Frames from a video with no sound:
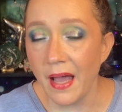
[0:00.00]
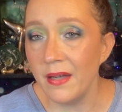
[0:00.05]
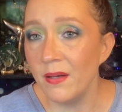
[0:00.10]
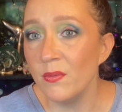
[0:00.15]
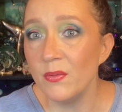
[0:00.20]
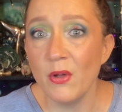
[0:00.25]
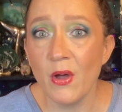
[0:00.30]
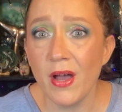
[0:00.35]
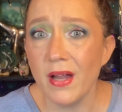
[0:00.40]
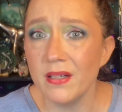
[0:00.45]

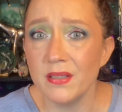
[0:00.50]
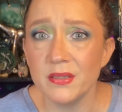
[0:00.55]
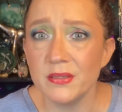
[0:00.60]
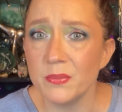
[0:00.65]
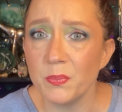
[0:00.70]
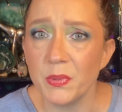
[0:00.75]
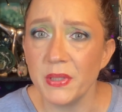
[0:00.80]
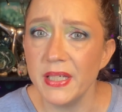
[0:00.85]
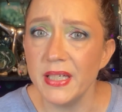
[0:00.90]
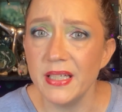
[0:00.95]
don't know how to
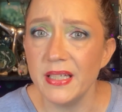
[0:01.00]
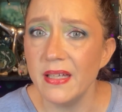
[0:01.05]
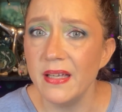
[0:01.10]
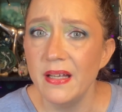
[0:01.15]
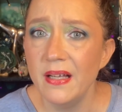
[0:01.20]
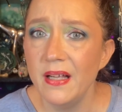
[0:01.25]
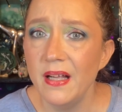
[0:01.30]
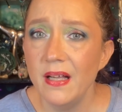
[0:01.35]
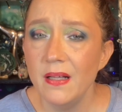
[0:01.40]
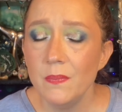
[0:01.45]
explain,
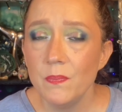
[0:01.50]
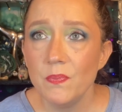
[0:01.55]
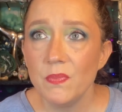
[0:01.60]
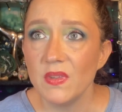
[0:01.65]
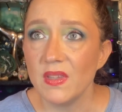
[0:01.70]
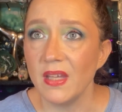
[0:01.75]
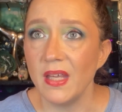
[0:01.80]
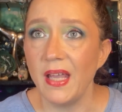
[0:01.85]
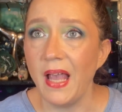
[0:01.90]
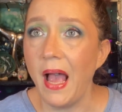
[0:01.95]
like,